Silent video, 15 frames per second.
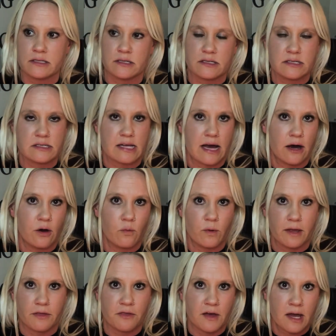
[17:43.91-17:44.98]
This is how
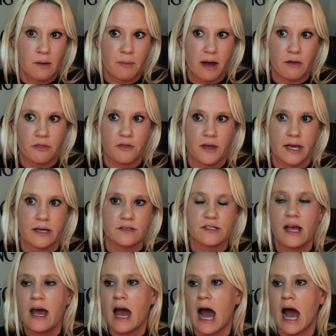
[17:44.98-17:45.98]
we think about things.